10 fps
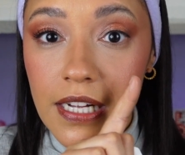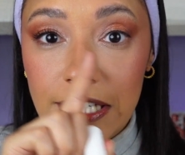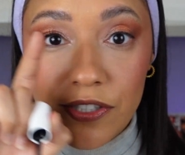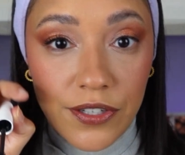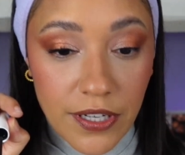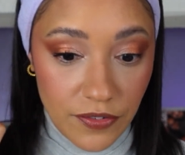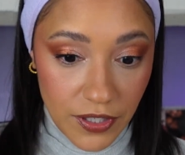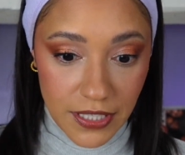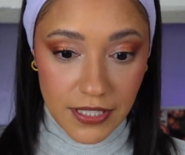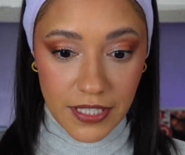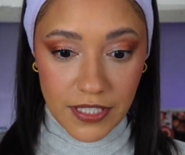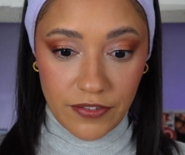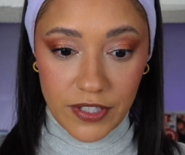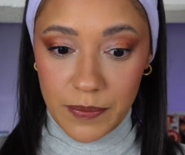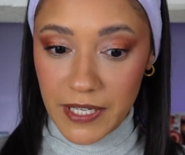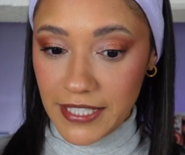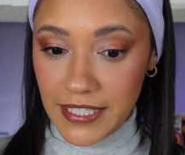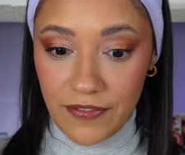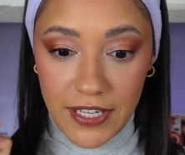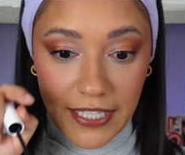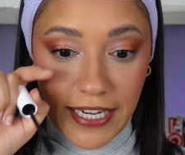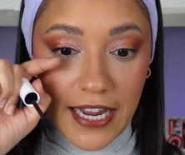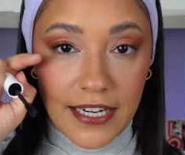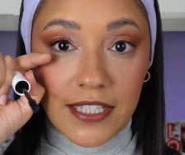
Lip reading: I don't know if you can see a difference, but I definitely can.